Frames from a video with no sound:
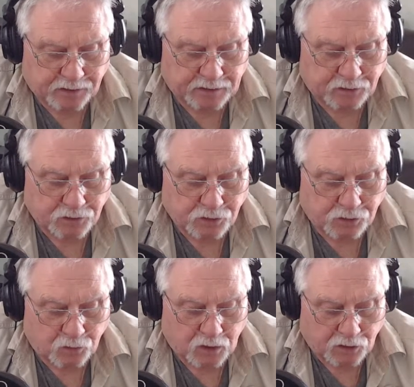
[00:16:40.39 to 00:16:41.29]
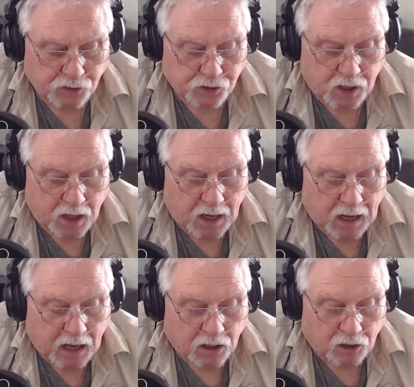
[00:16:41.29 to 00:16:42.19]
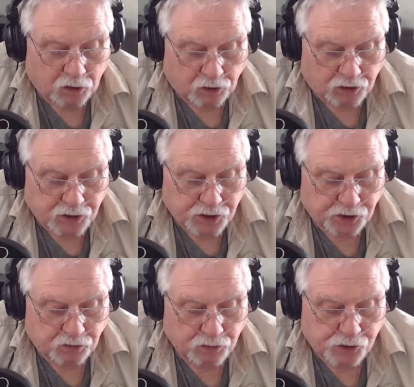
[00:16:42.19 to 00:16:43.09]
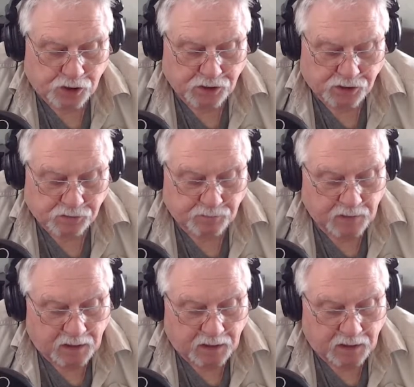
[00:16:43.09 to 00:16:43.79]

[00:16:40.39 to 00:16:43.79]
letter to the House Clerk, Cheryl Johnson,